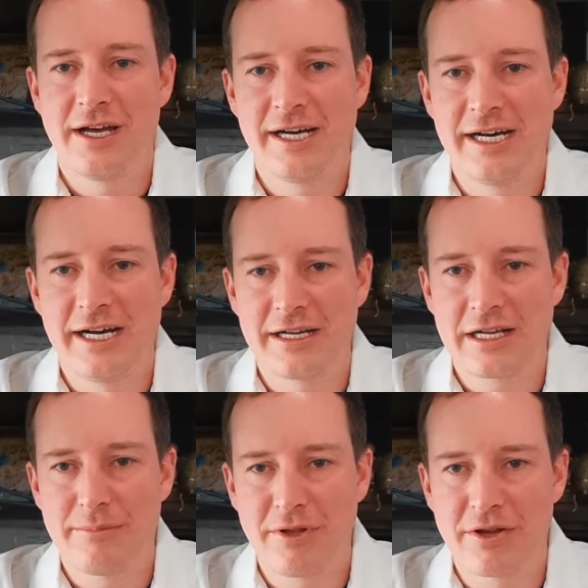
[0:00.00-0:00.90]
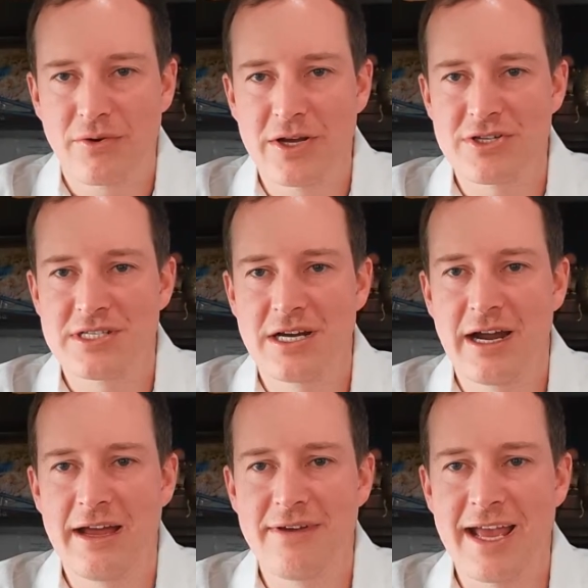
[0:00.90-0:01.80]
uh, a couple other questions
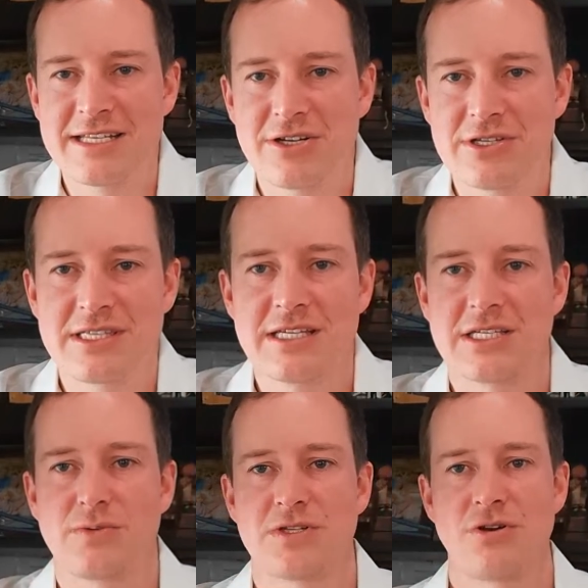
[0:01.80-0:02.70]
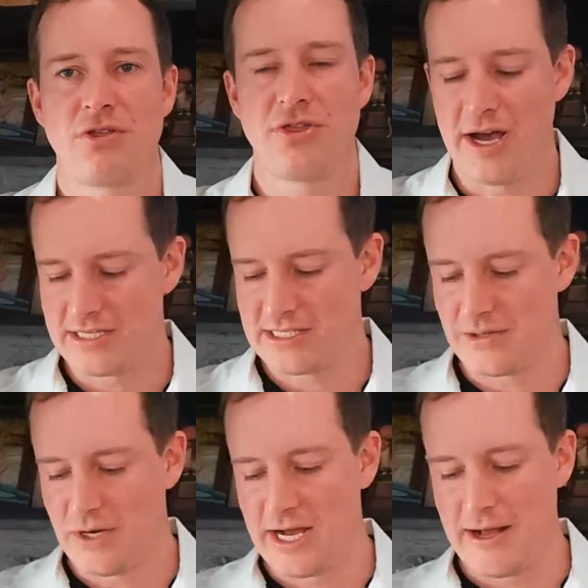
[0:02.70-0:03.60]
here i have anterolisthesis what's your
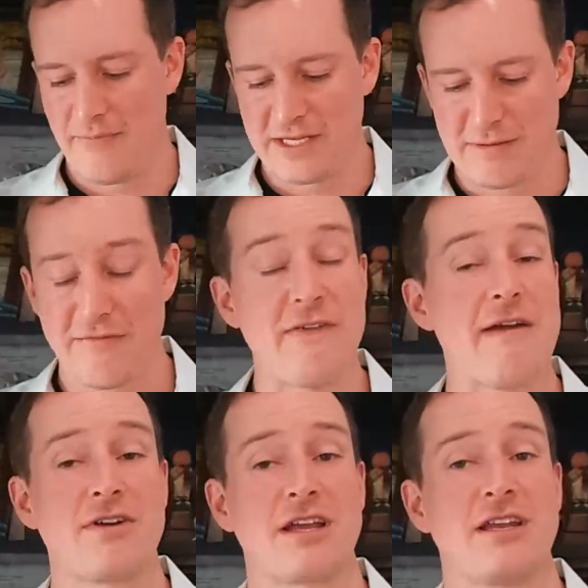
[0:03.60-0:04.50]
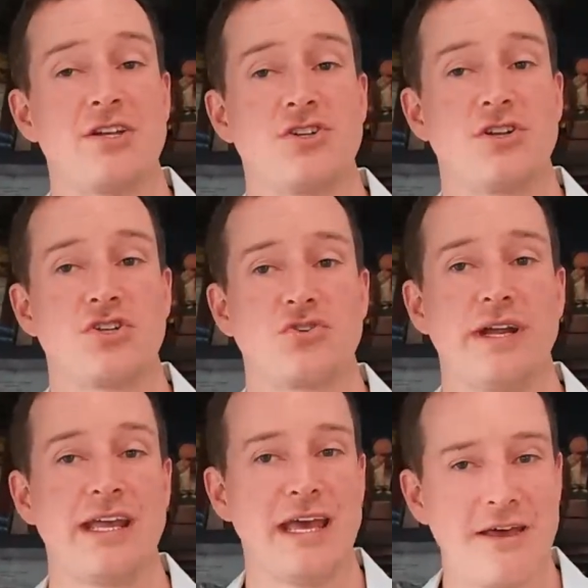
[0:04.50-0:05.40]
thoughts um, that's my favorite condition to
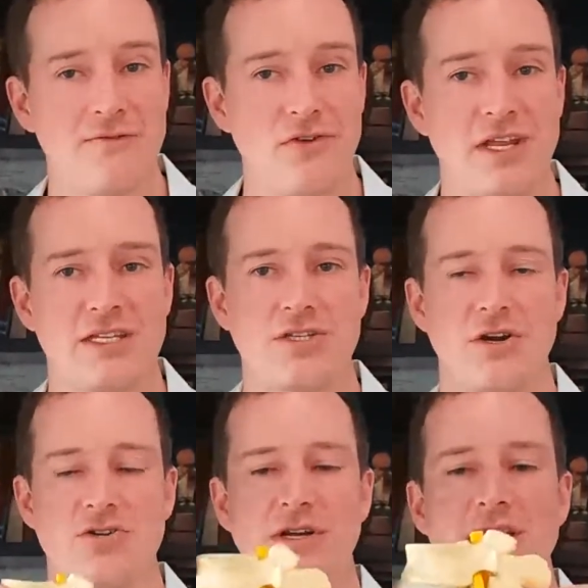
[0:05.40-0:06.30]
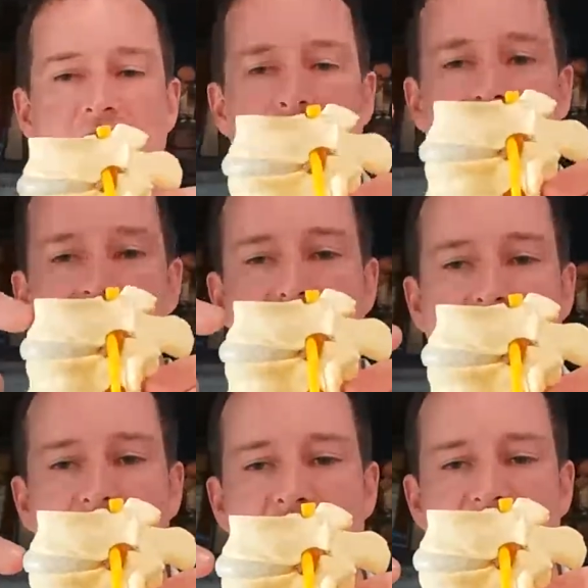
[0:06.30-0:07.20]
treat if you need surgery that's where it
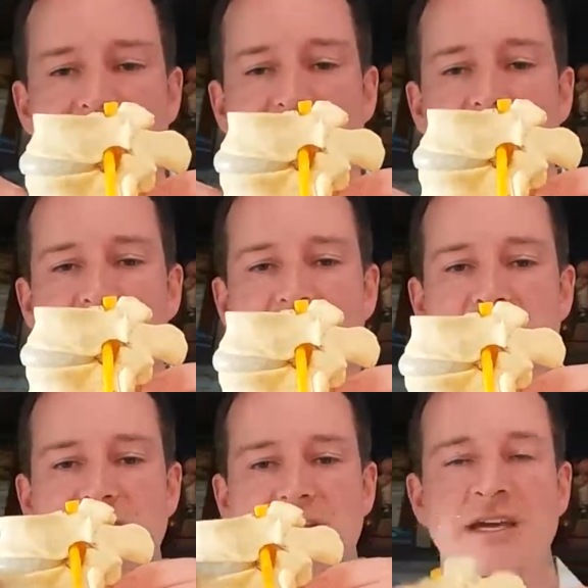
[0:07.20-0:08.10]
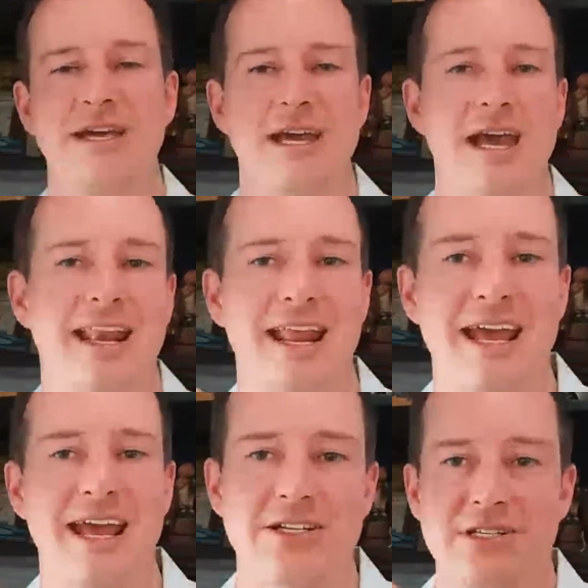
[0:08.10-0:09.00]
goes bone bone disc bone disc
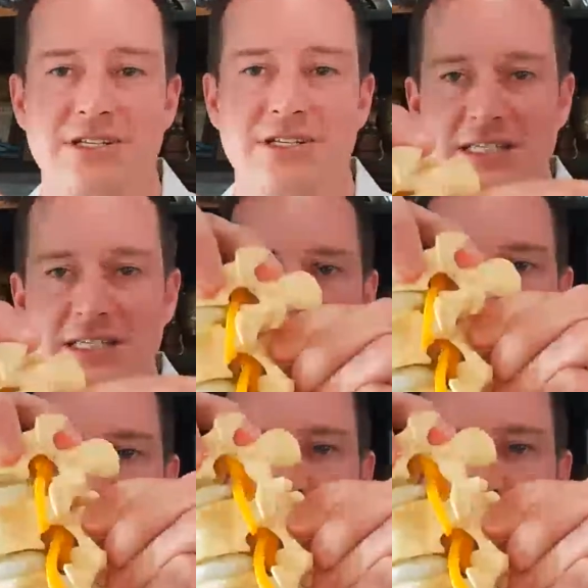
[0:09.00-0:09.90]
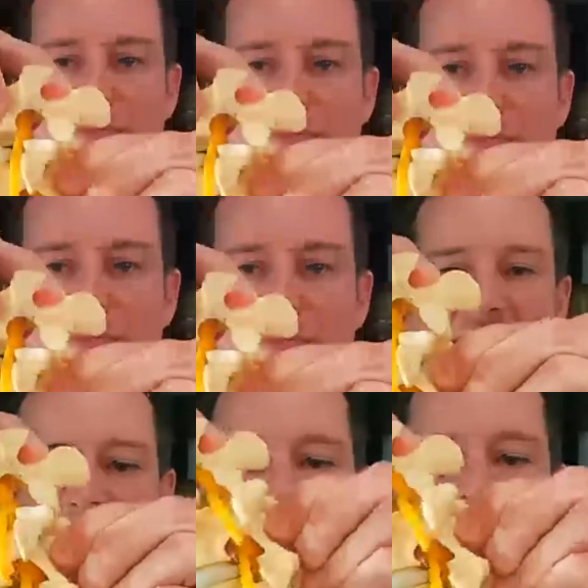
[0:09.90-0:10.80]
and anterolisthesis is where one bone
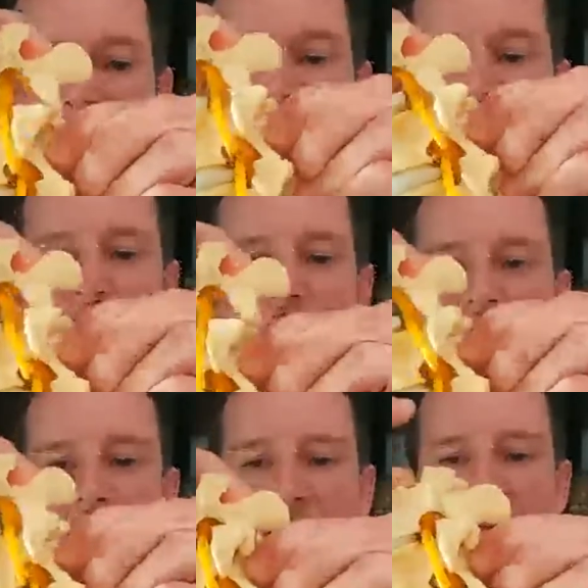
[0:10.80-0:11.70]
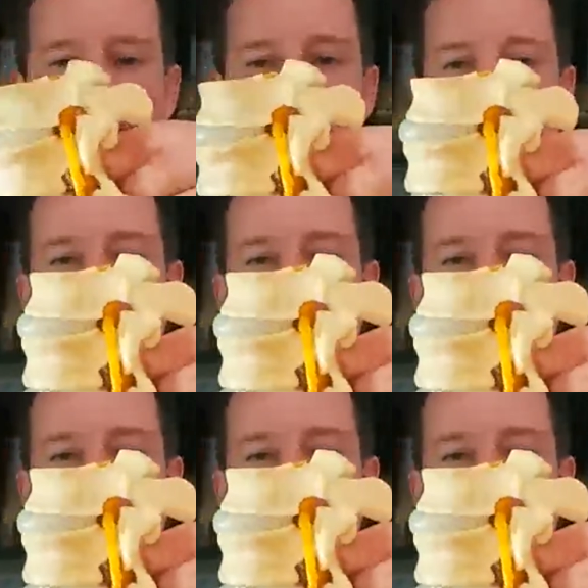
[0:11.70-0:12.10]
slides forward on the other